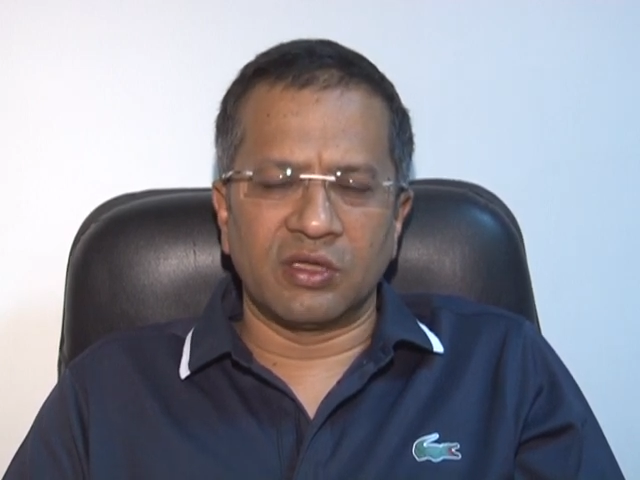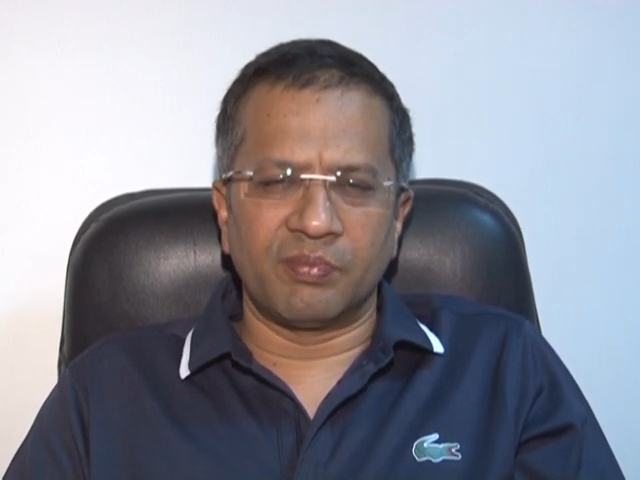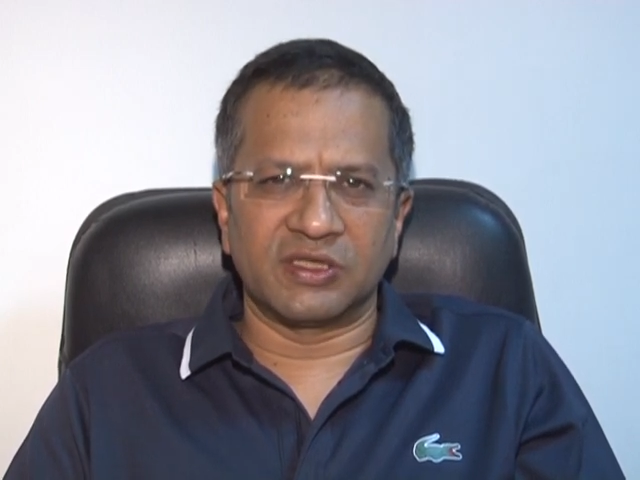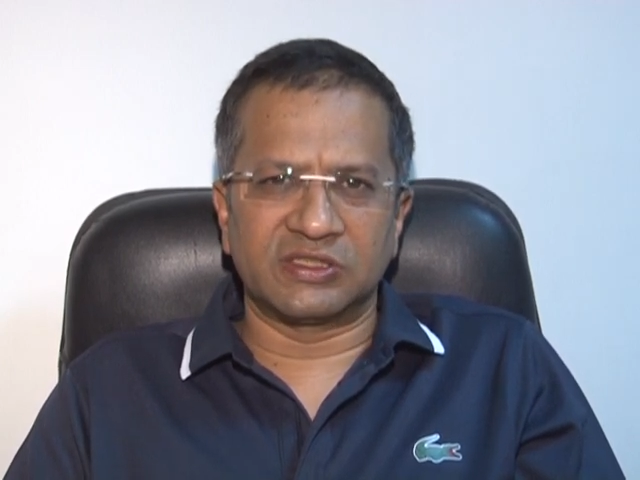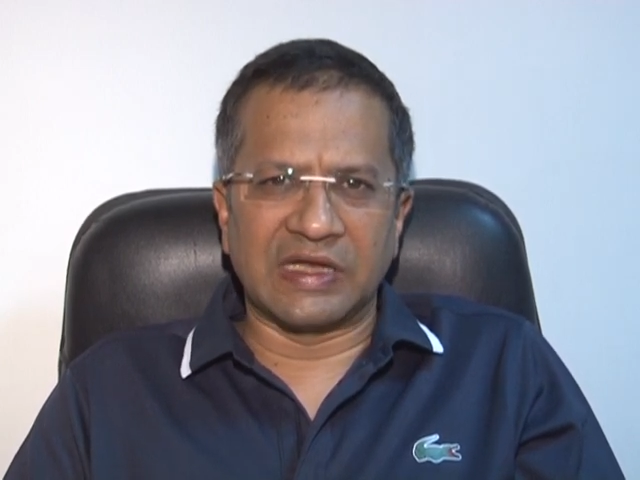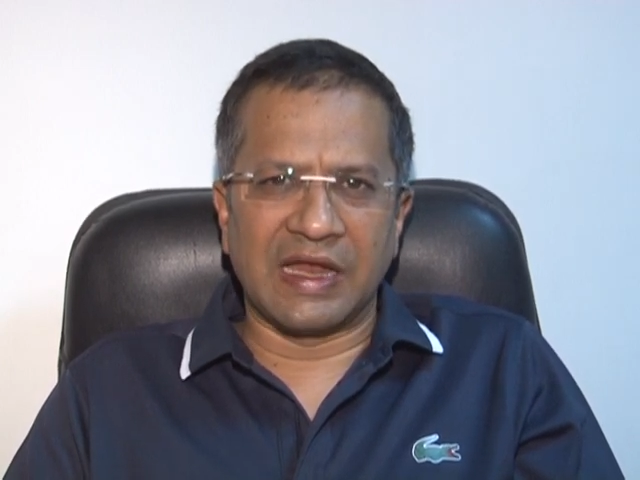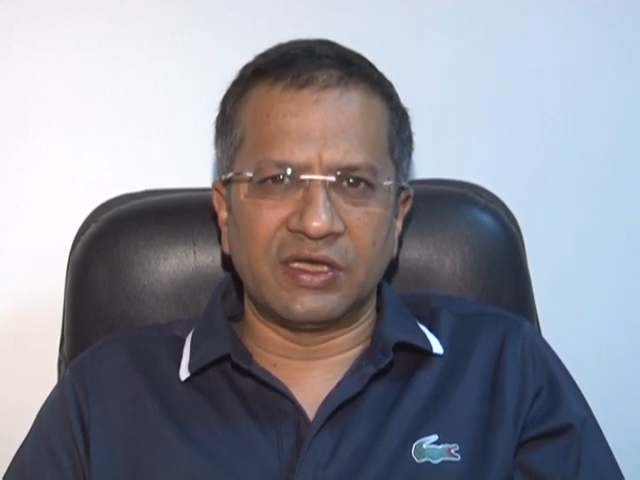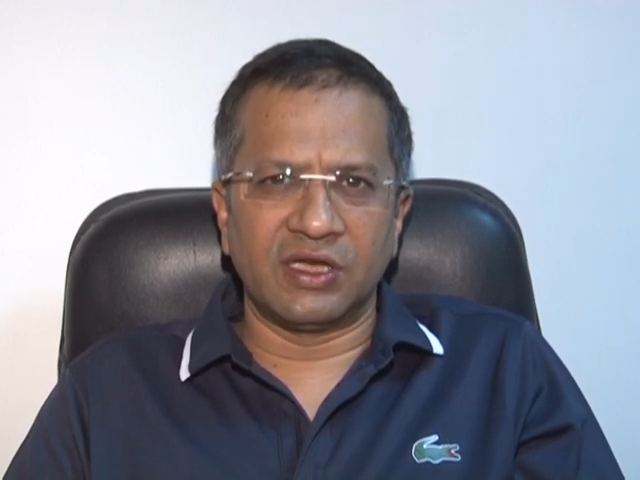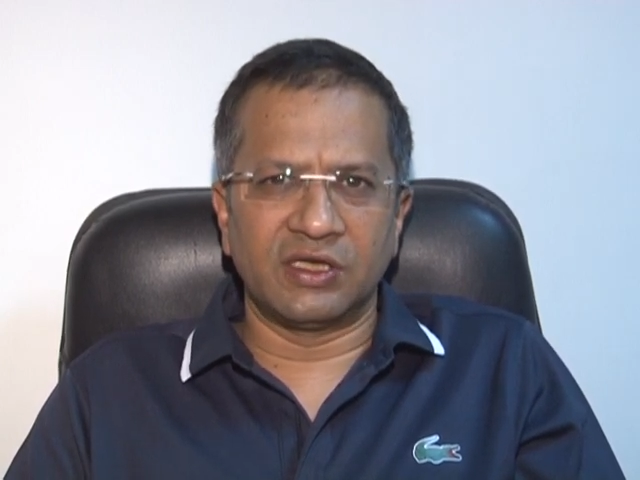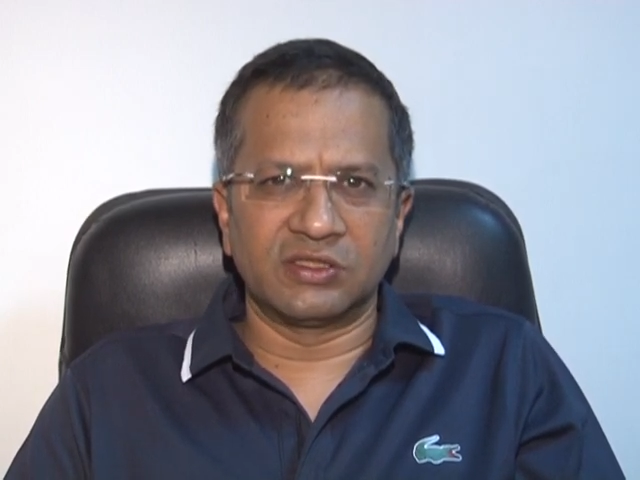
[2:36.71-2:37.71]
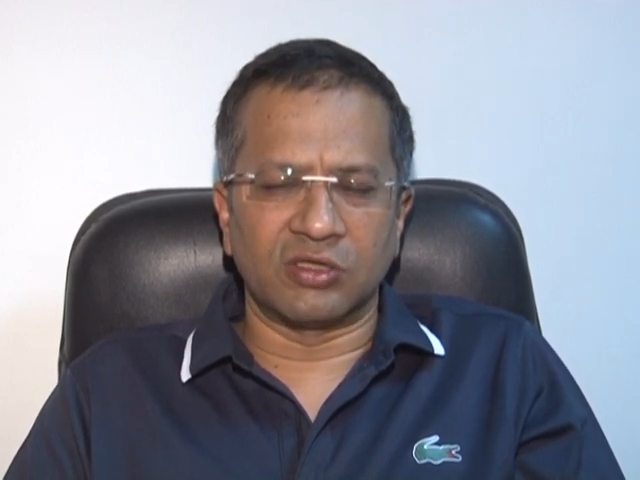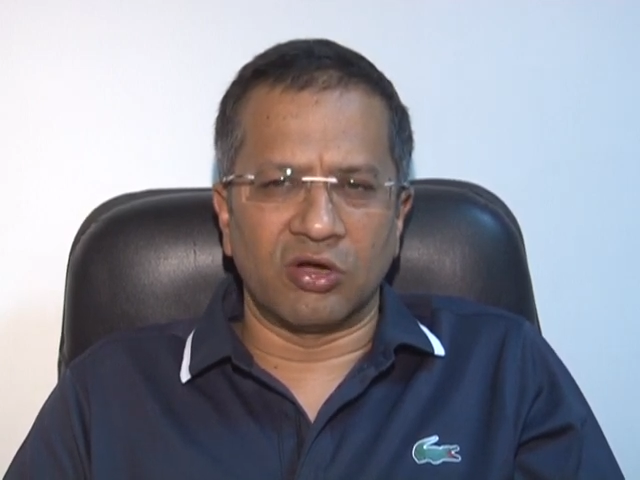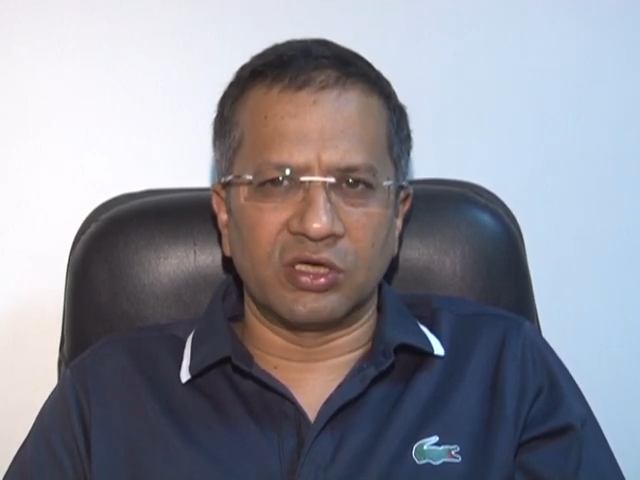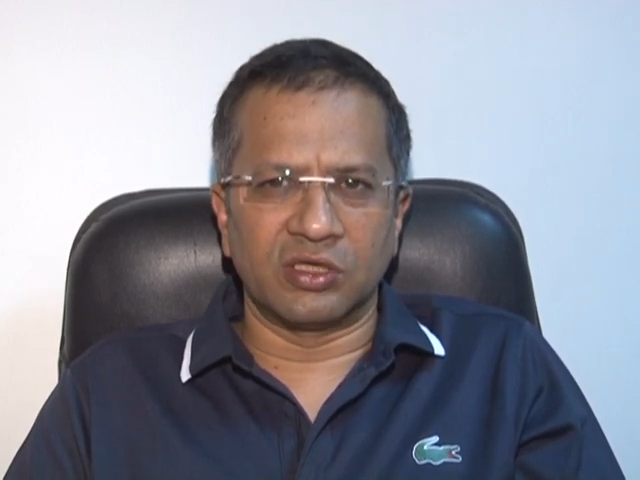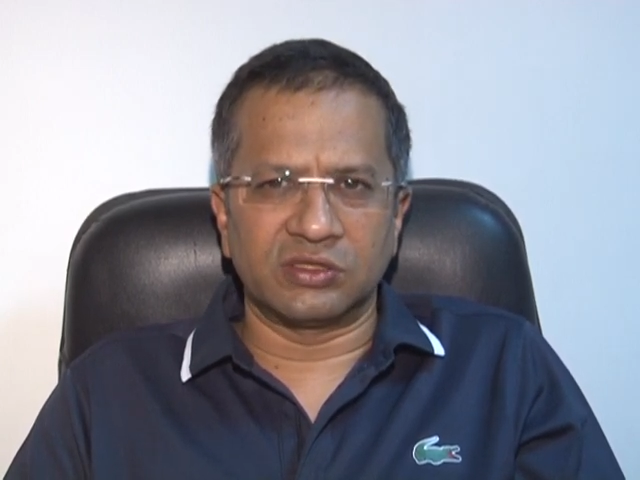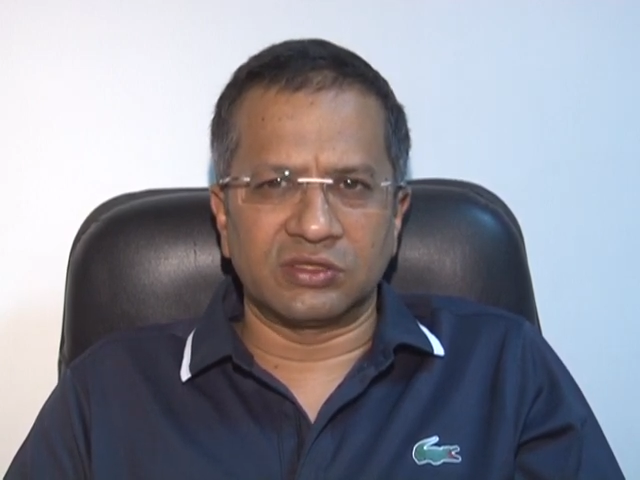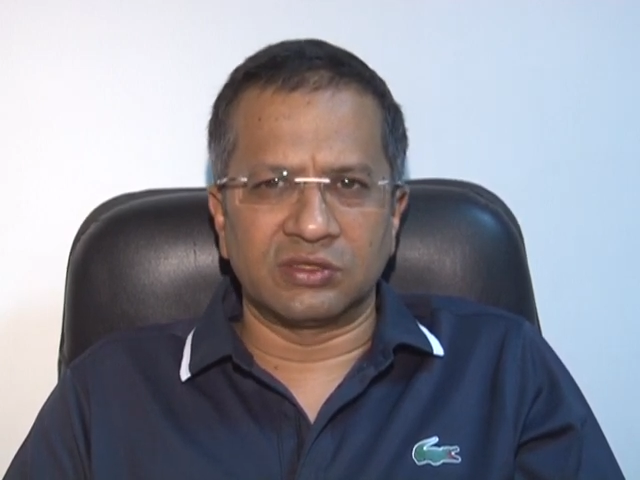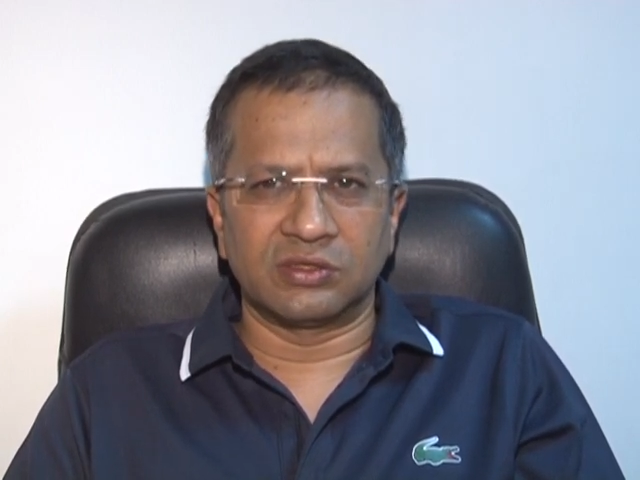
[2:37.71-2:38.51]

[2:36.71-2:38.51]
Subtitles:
the personality disorders,